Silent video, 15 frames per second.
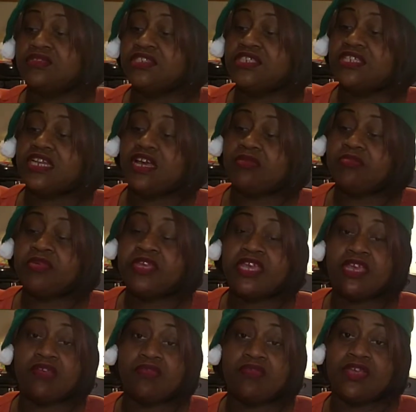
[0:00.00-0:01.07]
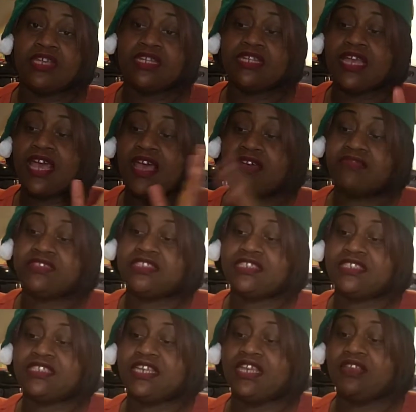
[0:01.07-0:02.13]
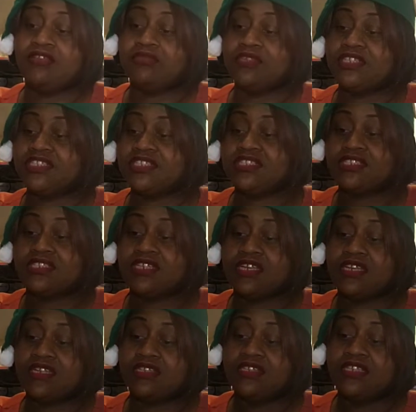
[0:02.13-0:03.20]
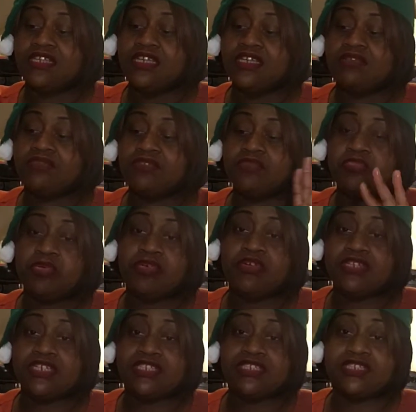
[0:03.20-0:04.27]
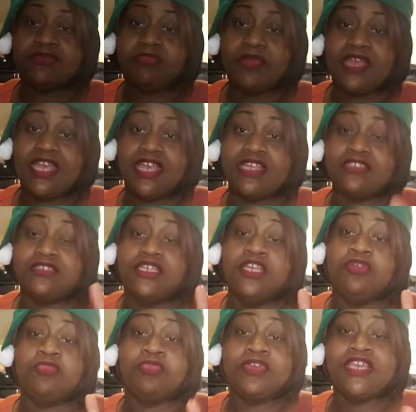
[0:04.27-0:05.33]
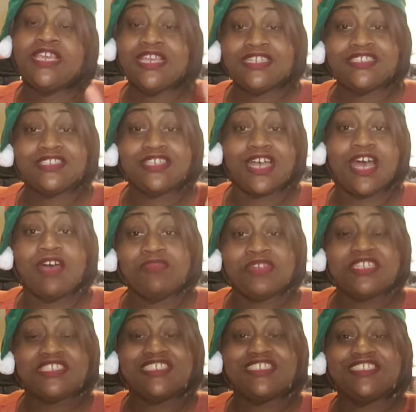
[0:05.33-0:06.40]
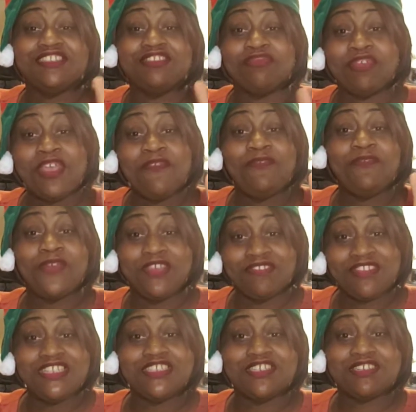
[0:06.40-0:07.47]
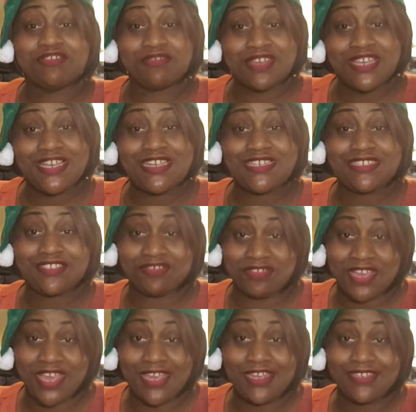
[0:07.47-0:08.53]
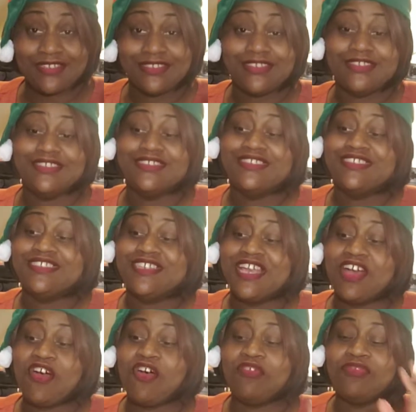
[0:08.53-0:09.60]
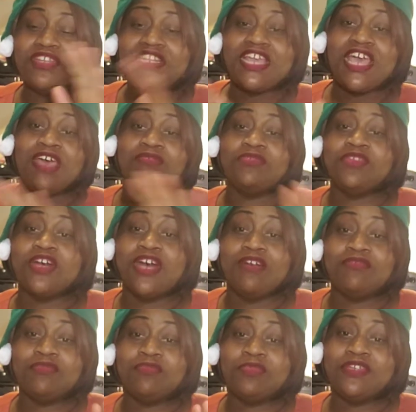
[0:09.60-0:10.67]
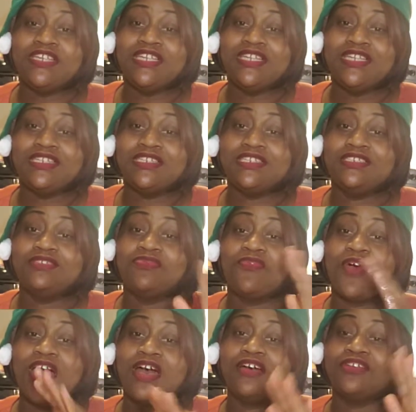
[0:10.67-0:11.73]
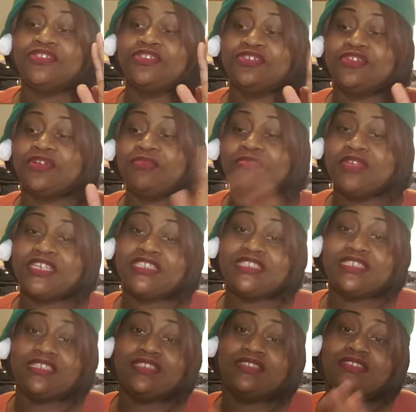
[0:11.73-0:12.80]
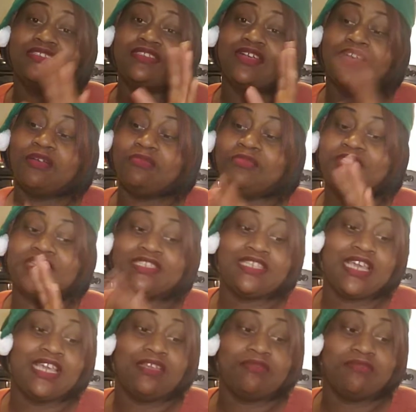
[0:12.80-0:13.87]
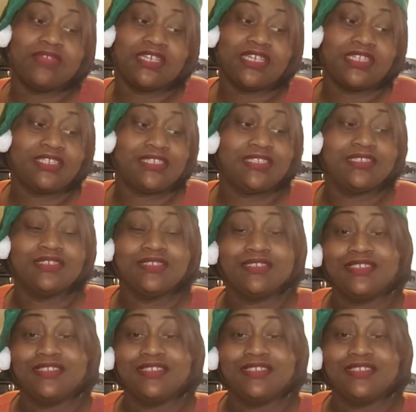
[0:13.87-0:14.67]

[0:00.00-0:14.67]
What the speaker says: We get our pan ready after the cake mix is done, and we pour it into the pan. Preheat your oven to 350 degrees, okay? Already have your oven preheated while you're mixing up the cake mix,